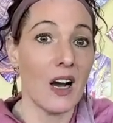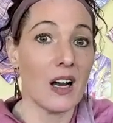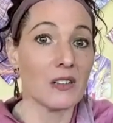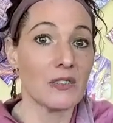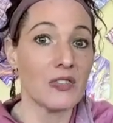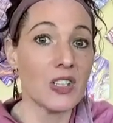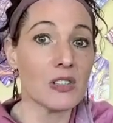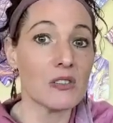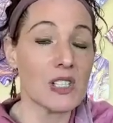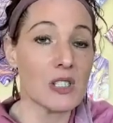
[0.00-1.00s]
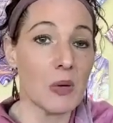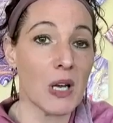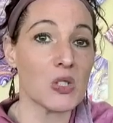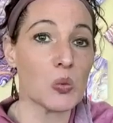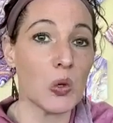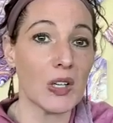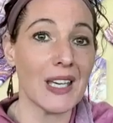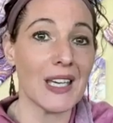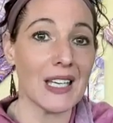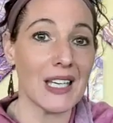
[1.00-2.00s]
Our fear response will
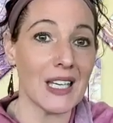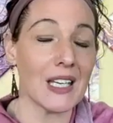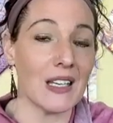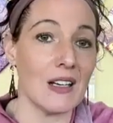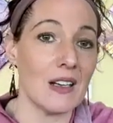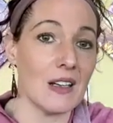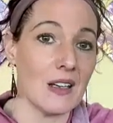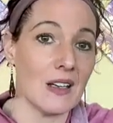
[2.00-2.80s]
kick in.